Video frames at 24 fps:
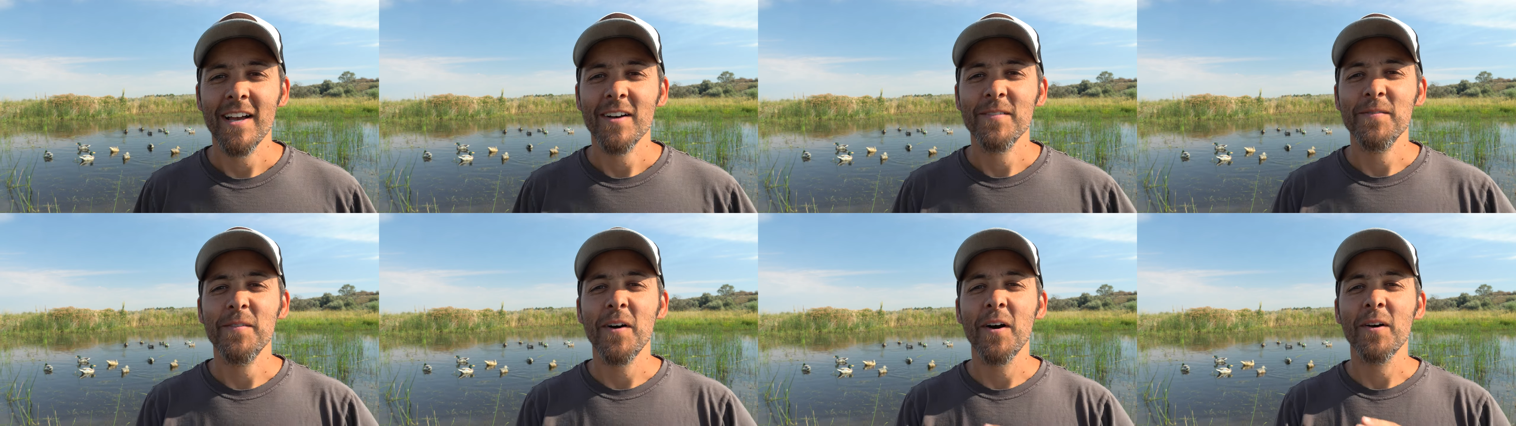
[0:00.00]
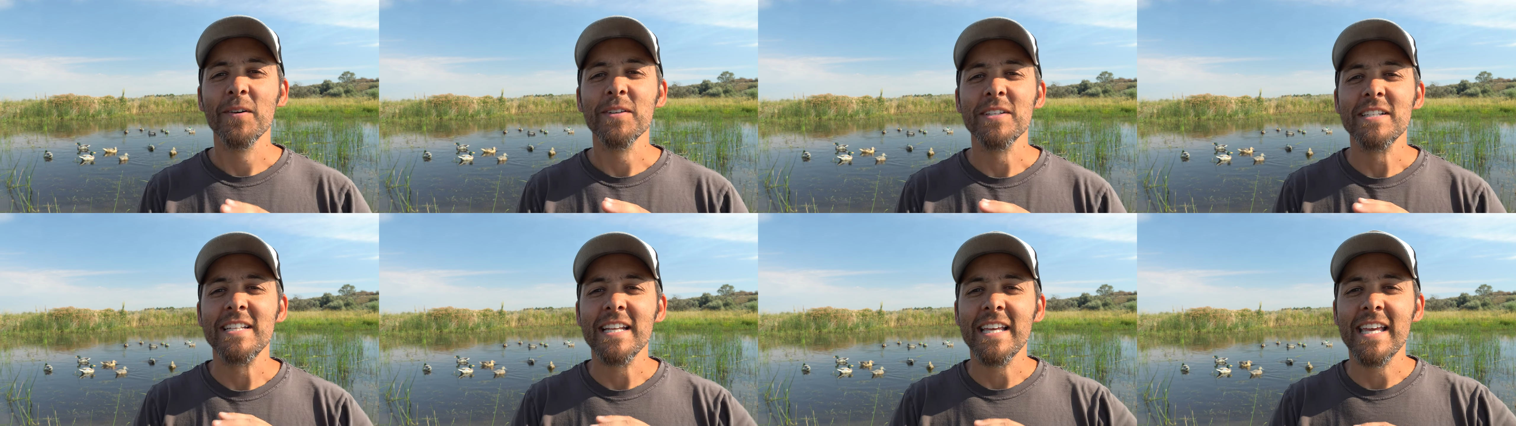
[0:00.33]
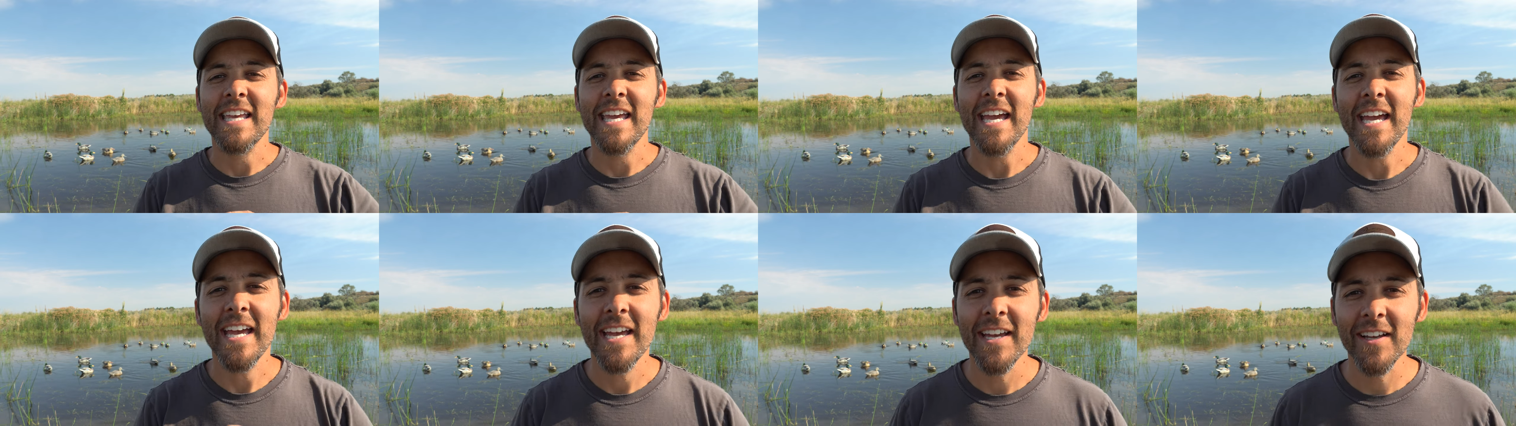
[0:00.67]
most
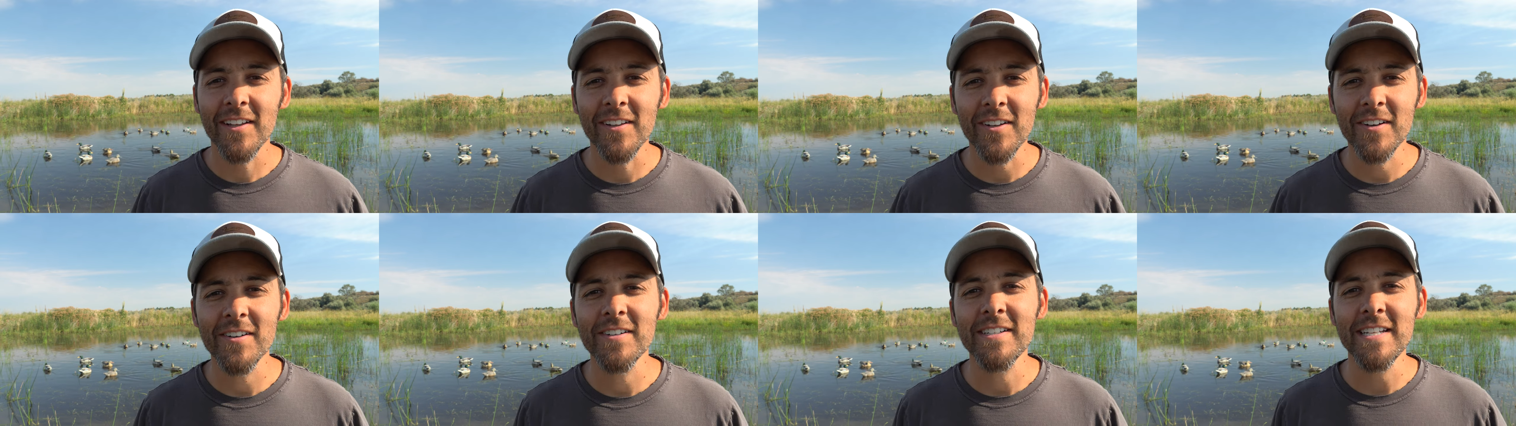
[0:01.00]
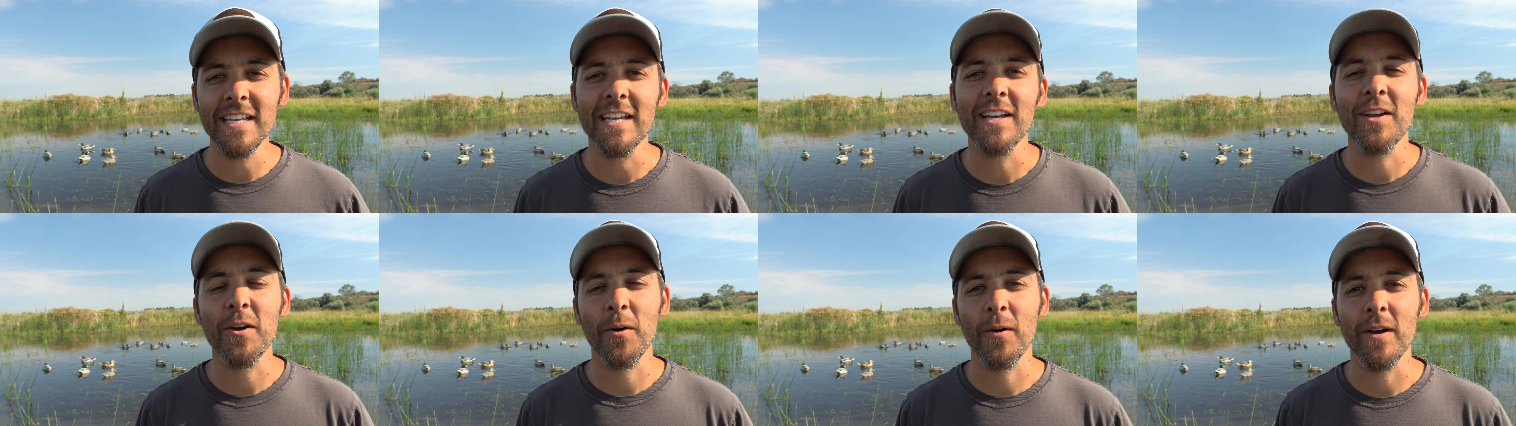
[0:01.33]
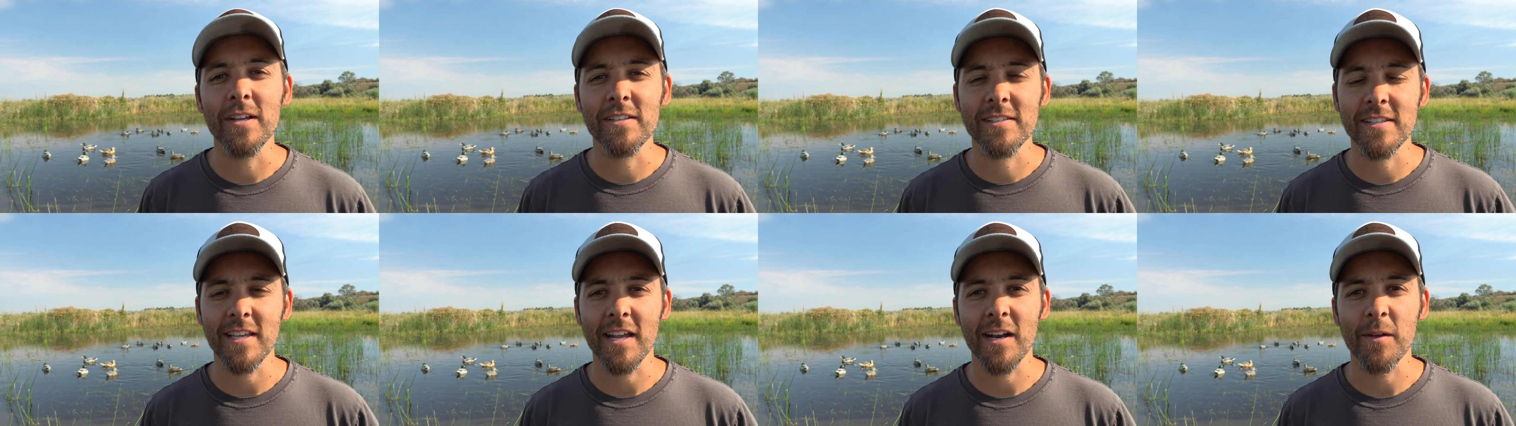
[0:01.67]
killer
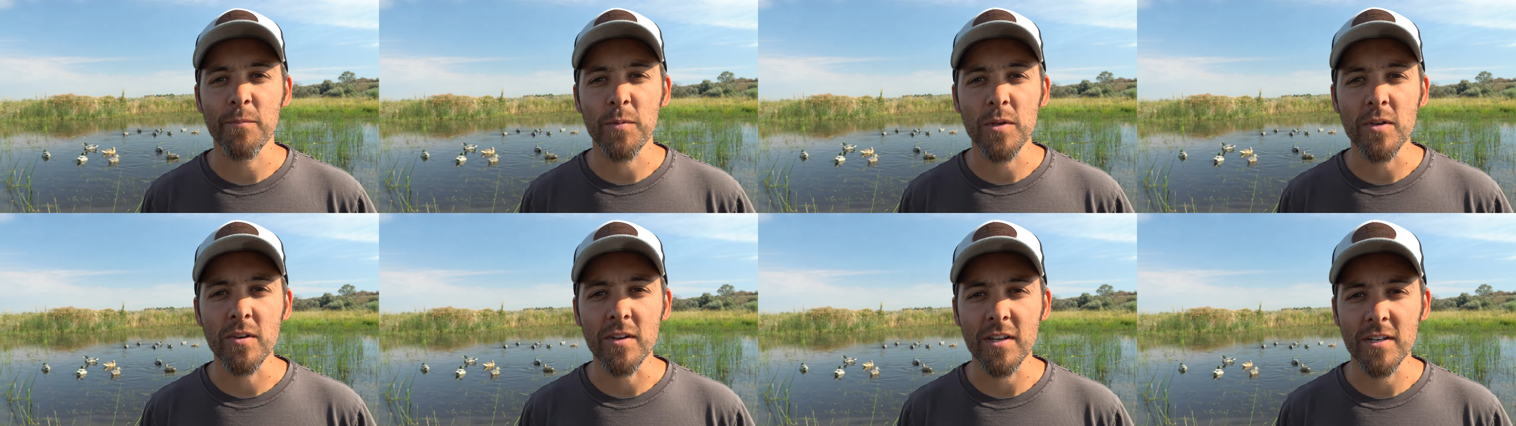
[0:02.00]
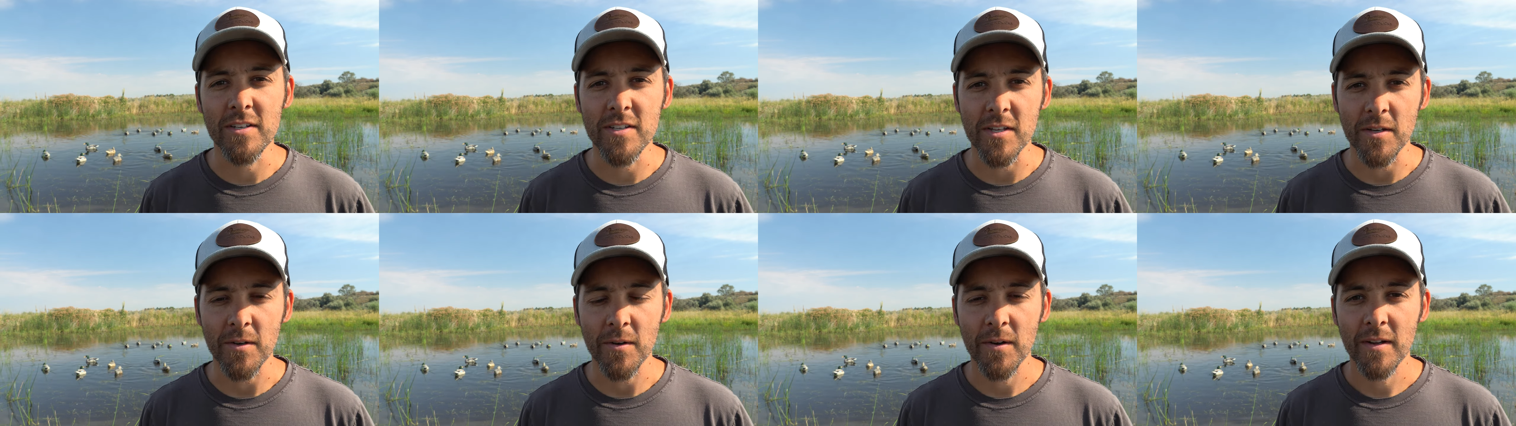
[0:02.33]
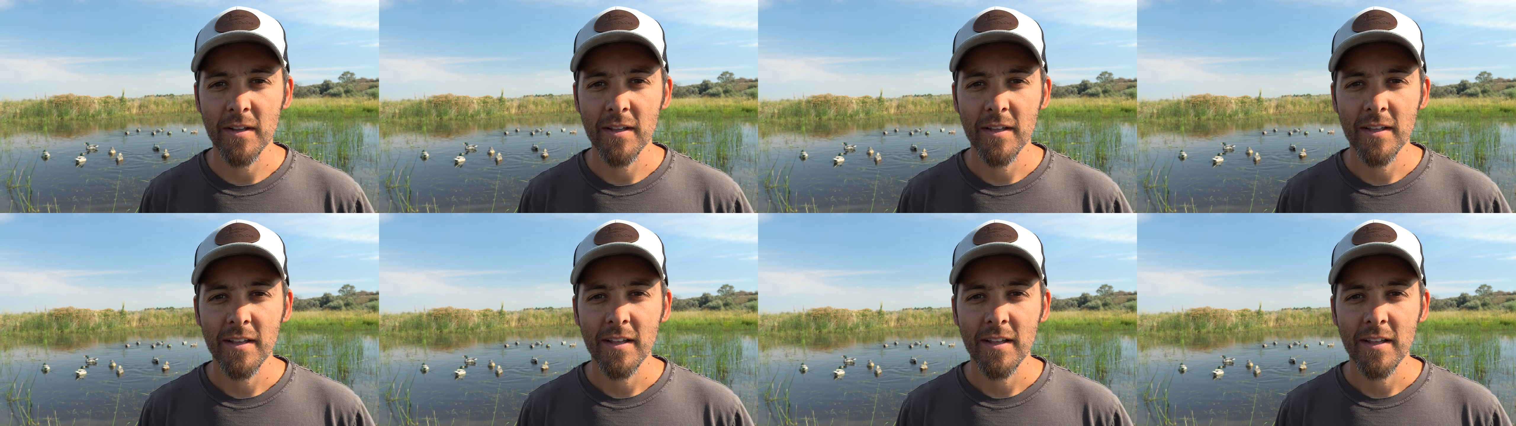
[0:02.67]
decoy setup you can do.